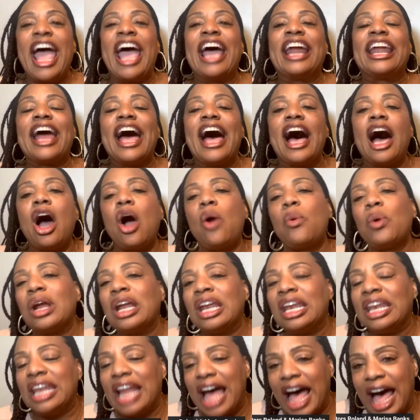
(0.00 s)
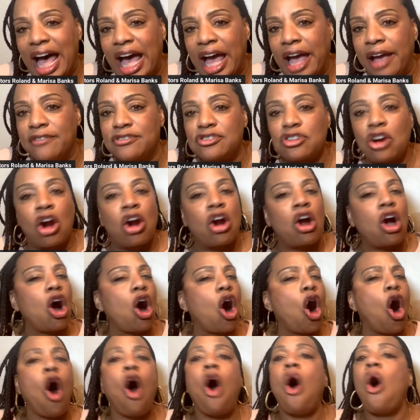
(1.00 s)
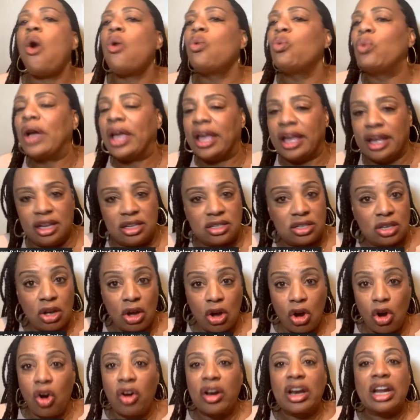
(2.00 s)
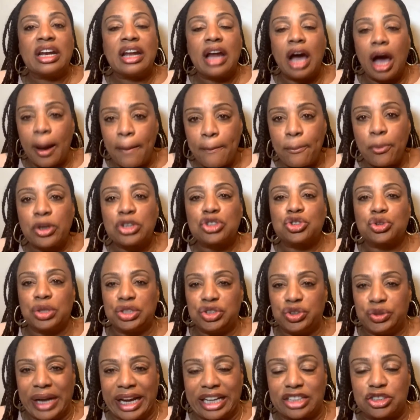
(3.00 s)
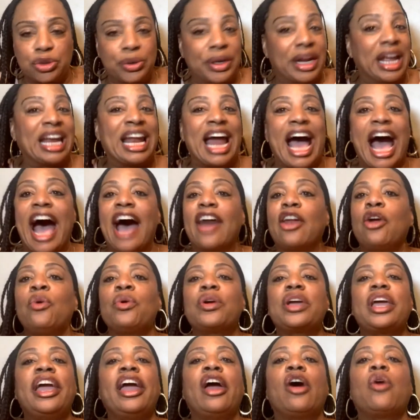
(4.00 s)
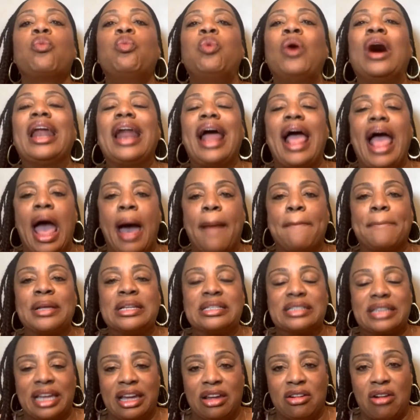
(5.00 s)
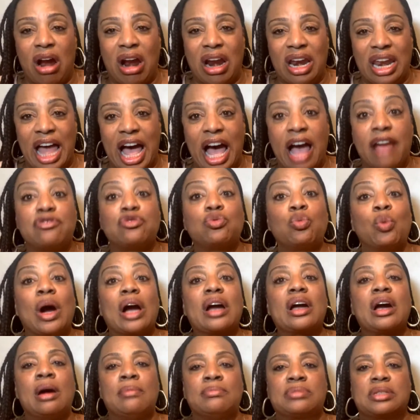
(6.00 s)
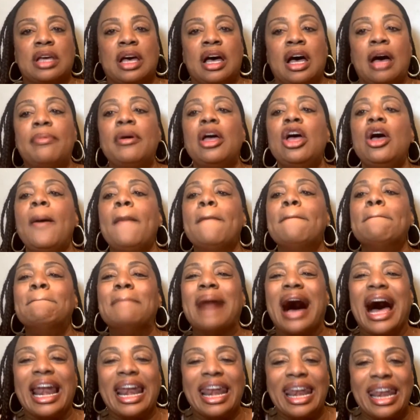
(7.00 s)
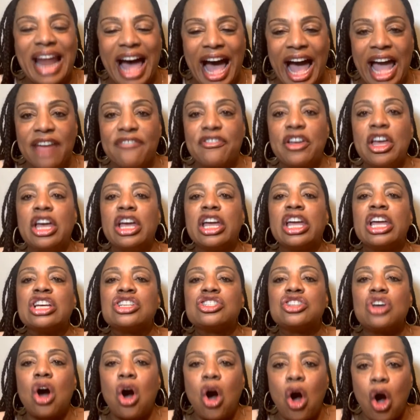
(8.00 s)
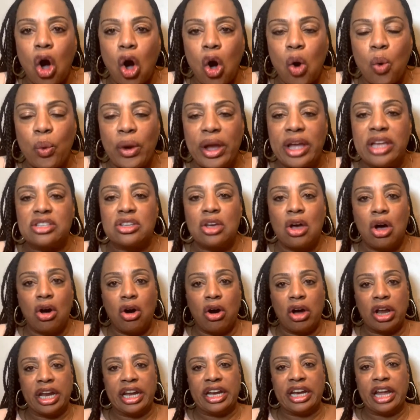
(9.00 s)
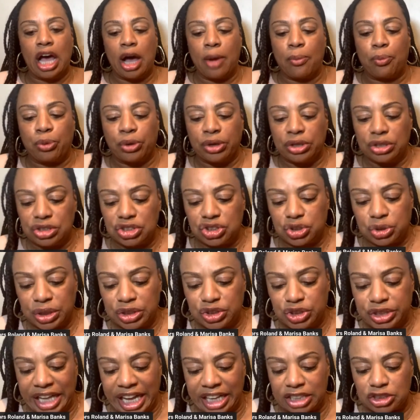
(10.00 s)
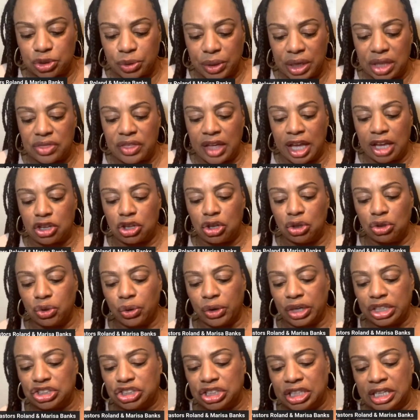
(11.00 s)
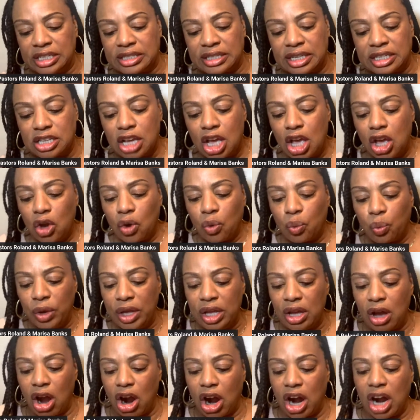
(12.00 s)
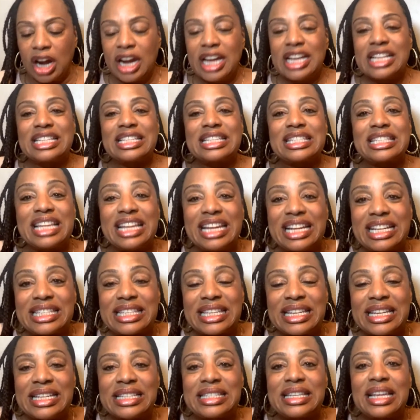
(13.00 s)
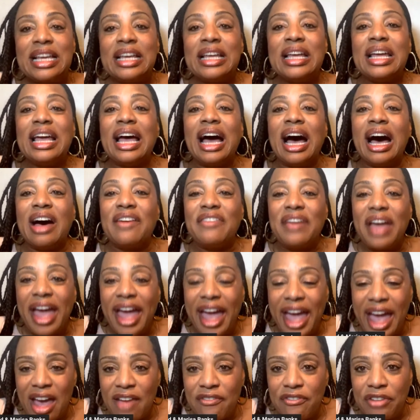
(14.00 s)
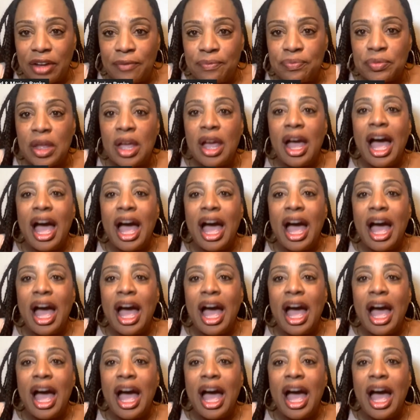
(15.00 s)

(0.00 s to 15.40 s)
and our lives are always on an upward trajectory. And I don't care what happens in our lives, what comes up, my life is always on an upward trajectory. Thank you, Lord Jesus. We are citizens of heaven.